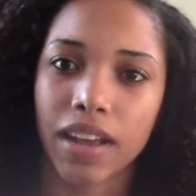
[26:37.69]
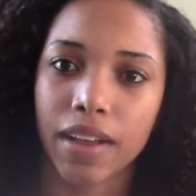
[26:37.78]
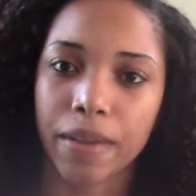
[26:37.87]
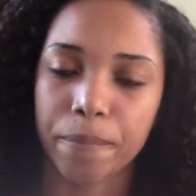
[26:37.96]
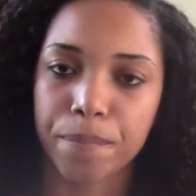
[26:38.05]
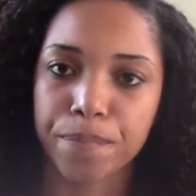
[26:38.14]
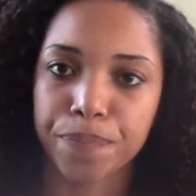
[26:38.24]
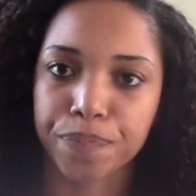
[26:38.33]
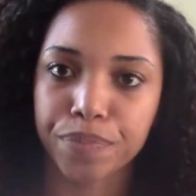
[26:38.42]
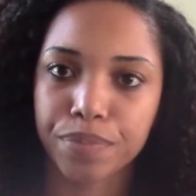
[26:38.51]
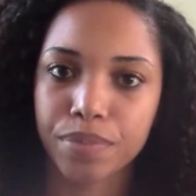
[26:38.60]

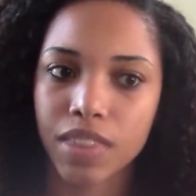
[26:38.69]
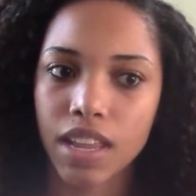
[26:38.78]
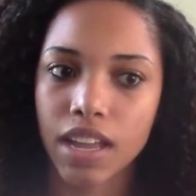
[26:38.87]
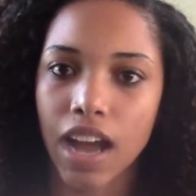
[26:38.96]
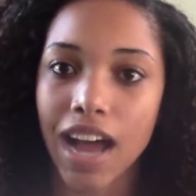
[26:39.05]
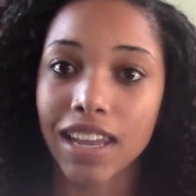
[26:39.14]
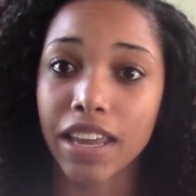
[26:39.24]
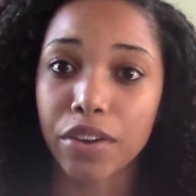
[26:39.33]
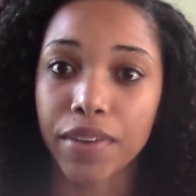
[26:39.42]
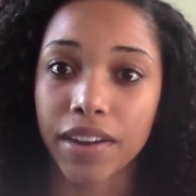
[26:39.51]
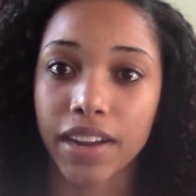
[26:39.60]
I
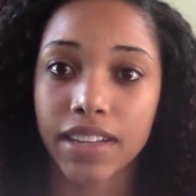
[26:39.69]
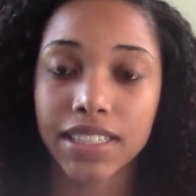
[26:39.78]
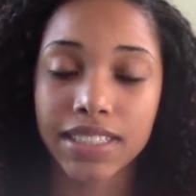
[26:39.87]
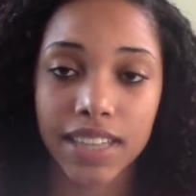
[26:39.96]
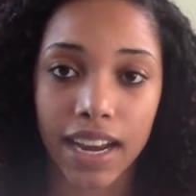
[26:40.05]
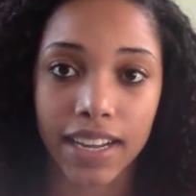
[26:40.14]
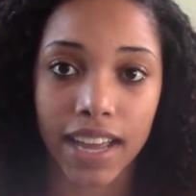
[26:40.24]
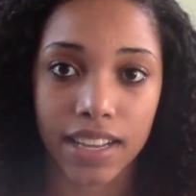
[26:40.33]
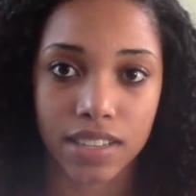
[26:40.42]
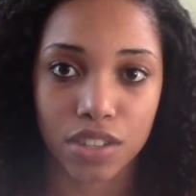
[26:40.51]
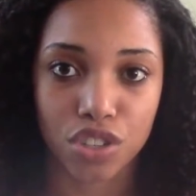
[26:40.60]
later found out that it's not a
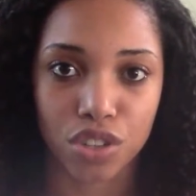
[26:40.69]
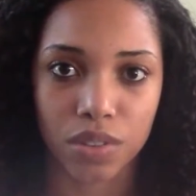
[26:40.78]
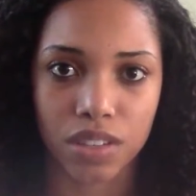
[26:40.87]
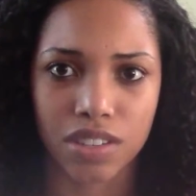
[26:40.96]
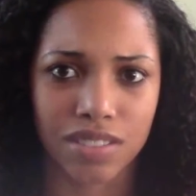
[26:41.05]
gas issue.